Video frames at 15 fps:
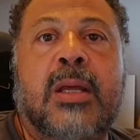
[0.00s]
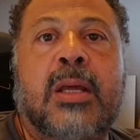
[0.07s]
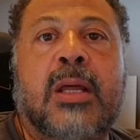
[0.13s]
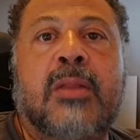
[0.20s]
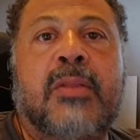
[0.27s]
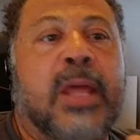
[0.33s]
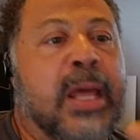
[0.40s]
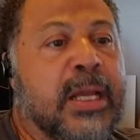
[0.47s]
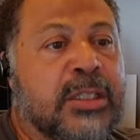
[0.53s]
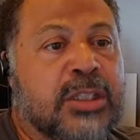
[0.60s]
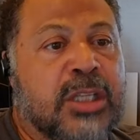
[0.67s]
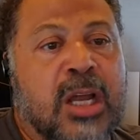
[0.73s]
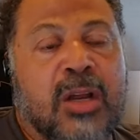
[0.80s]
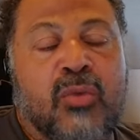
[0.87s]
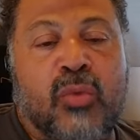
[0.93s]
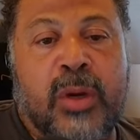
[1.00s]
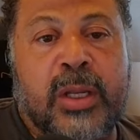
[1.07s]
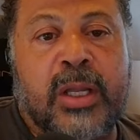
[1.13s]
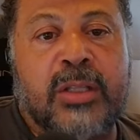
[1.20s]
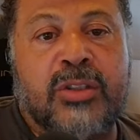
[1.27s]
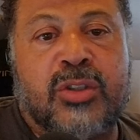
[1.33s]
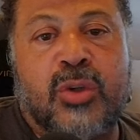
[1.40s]
They had John
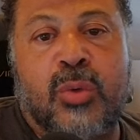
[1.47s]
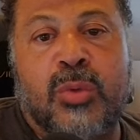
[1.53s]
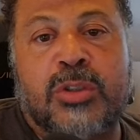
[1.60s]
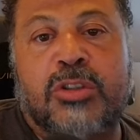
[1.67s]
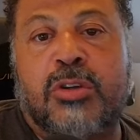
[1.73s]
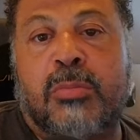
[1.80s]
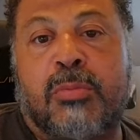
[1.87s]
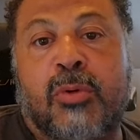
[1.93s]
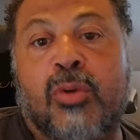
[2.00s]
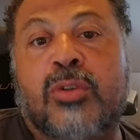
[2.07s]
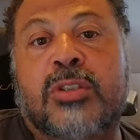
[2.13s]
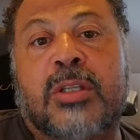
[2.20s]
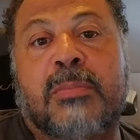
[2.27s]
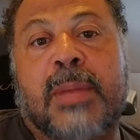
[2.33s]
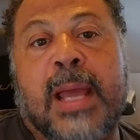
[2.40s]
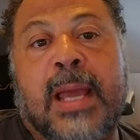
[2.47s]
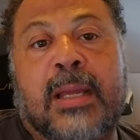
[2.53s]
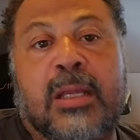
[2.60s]
Riggins, who was your bruising back.